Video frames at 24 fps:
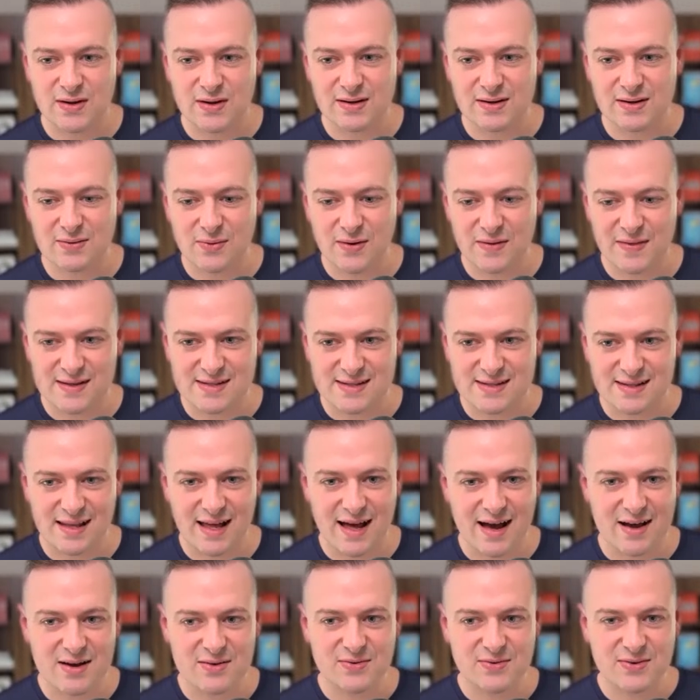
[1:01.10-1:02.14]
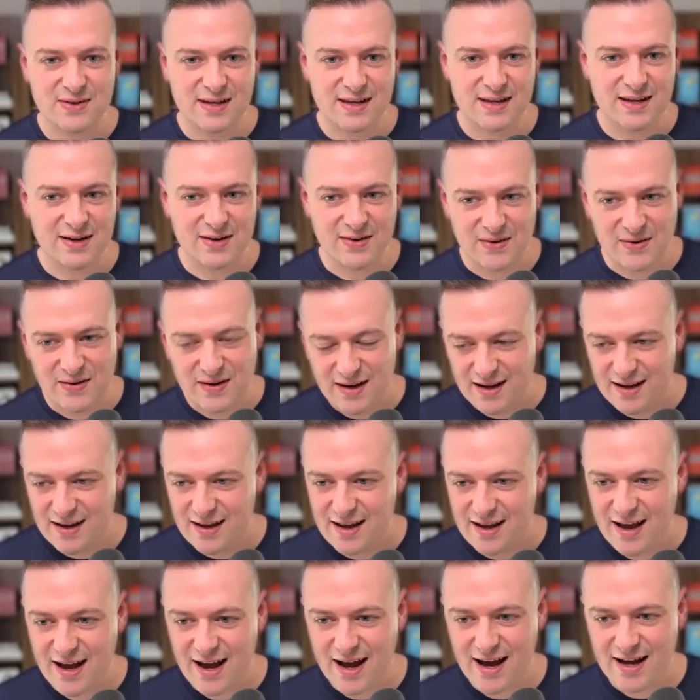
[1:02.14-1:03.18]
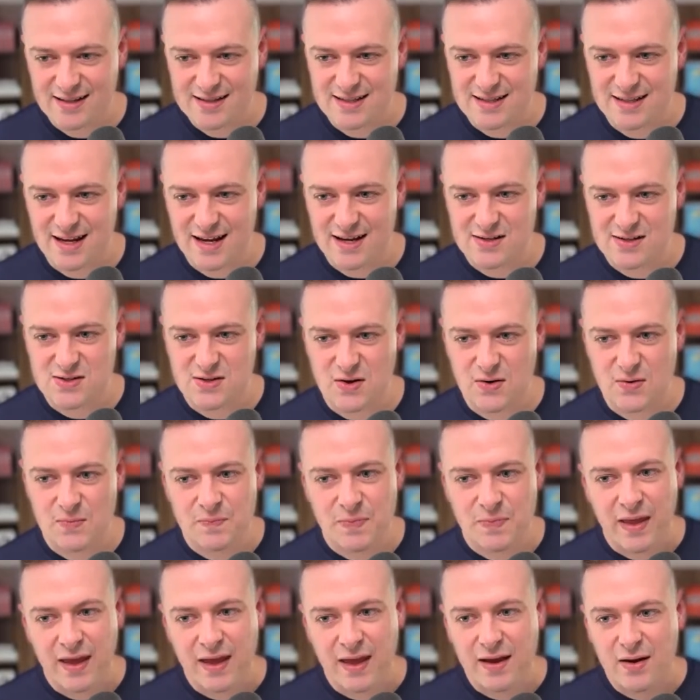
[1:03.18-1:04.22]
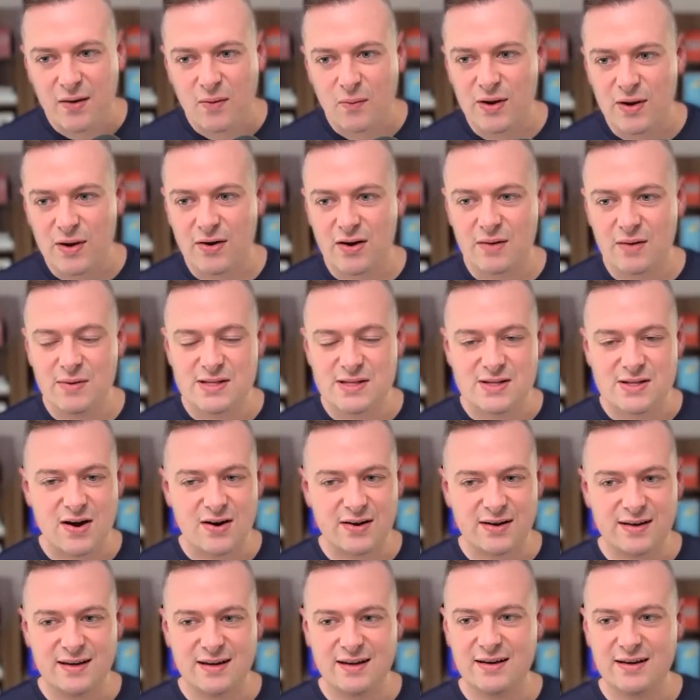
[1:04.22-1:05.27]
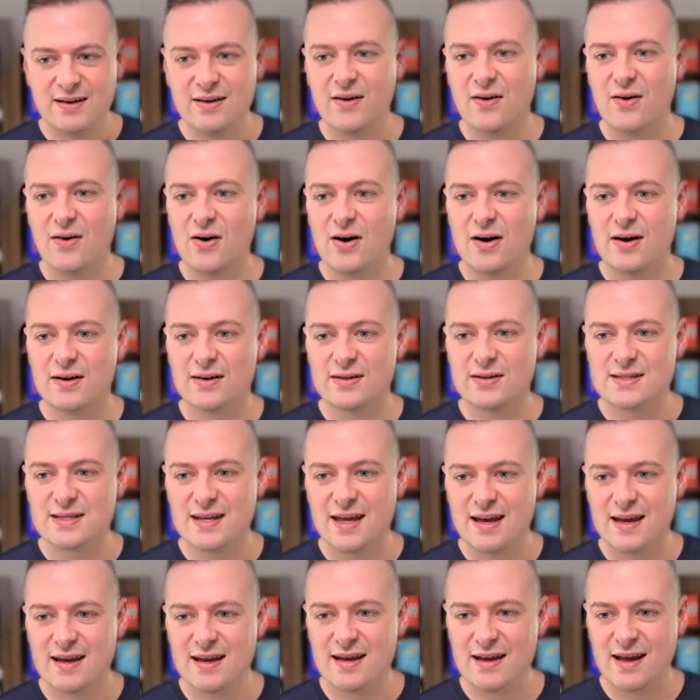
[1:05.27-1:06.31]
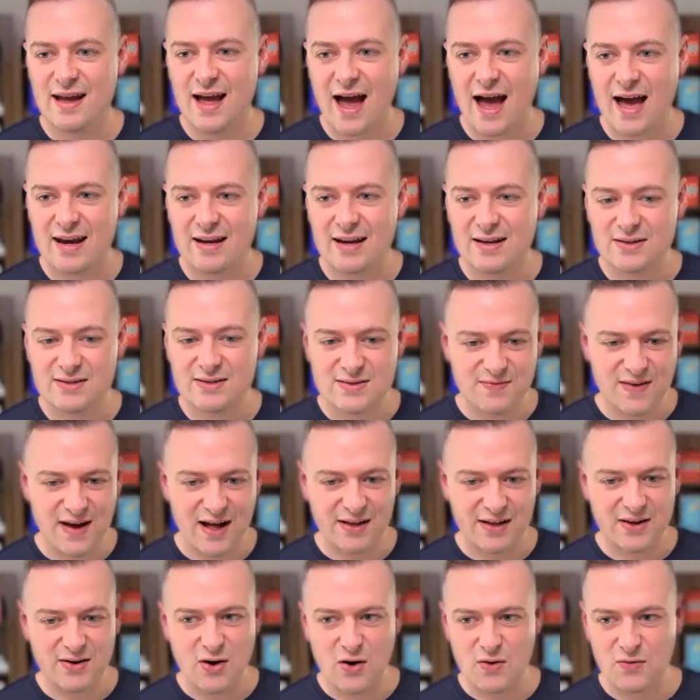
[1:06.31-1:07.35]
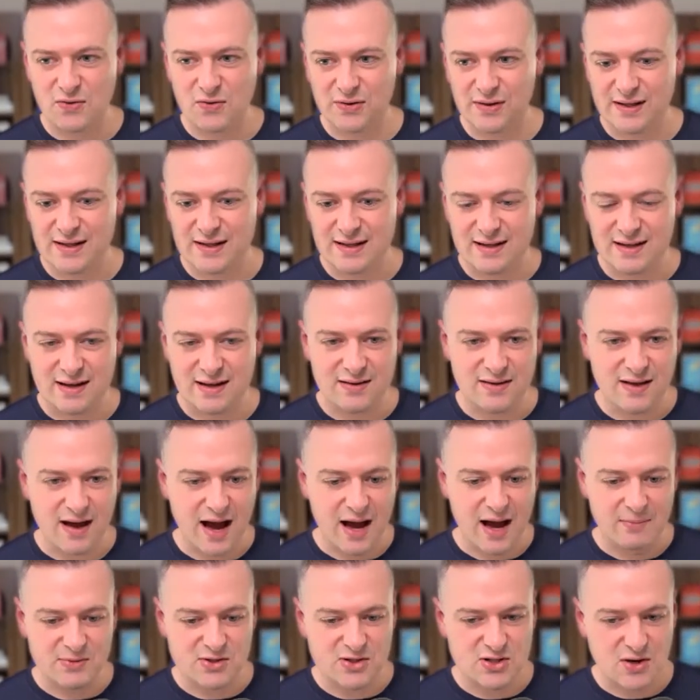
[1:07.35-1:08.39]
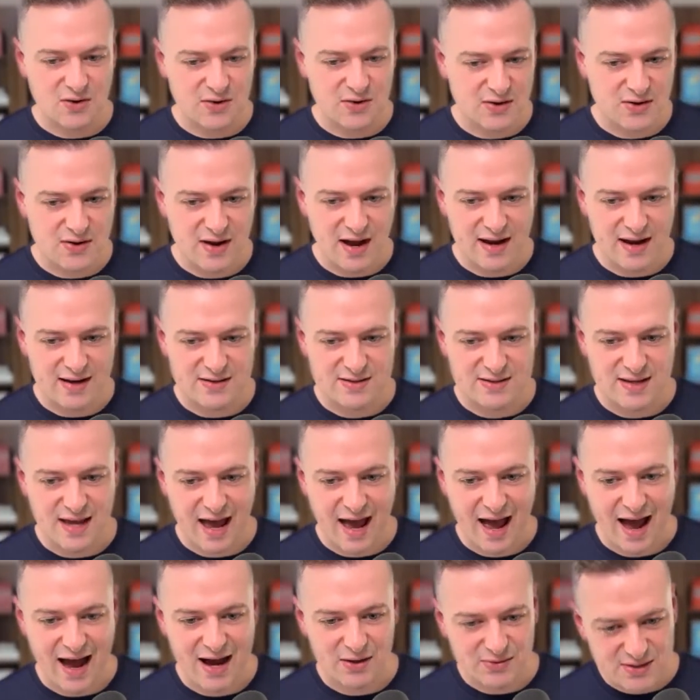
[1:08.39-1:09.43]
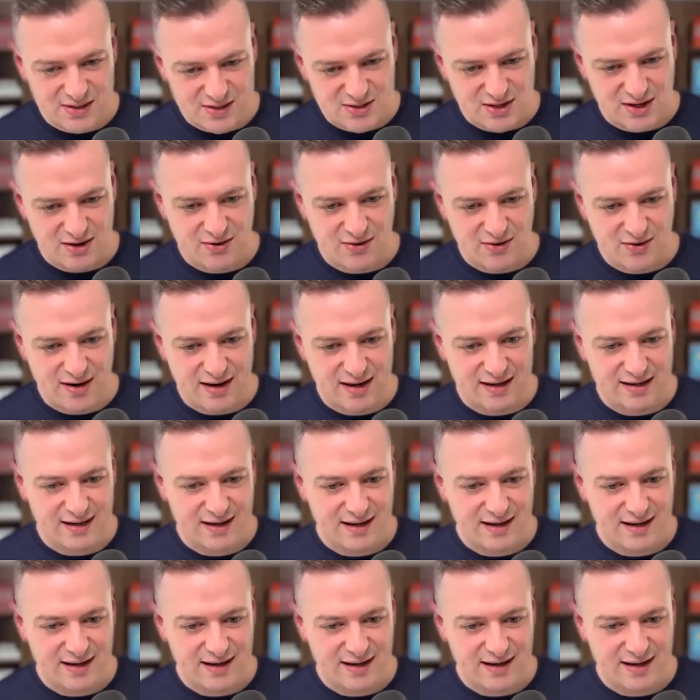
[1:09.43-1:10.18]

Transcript: with us live here today. So we are going to be talking today, adding some value, hopefully showing you guys how to generate,